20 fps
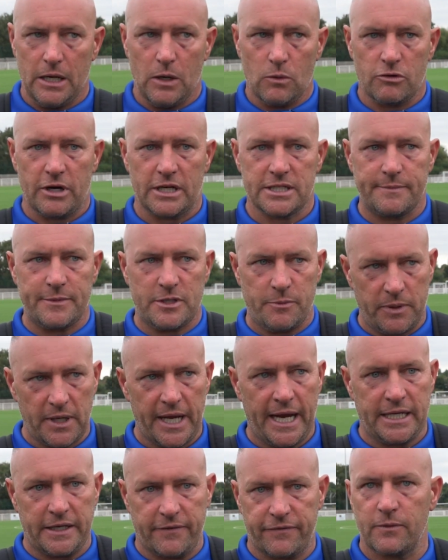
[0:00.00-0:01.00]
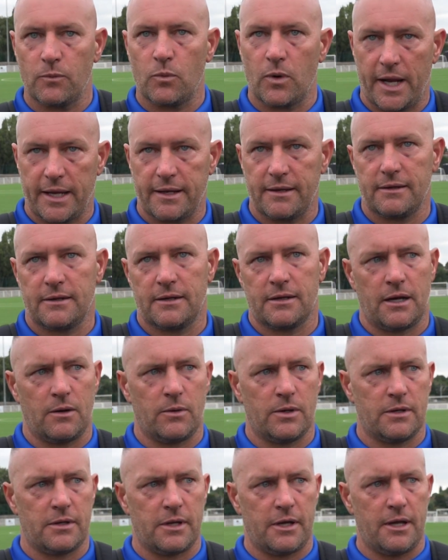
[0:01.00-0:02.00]
We're asking him to play a different way,
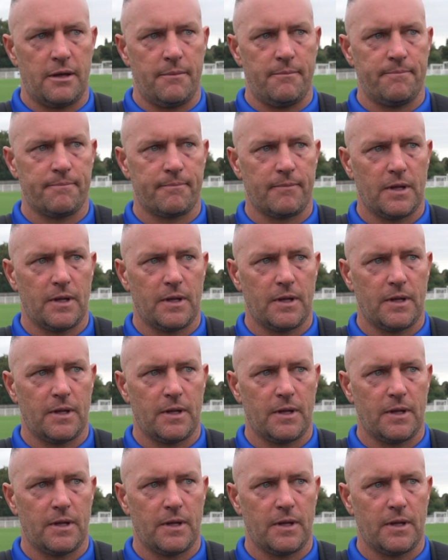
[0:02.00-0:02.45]
and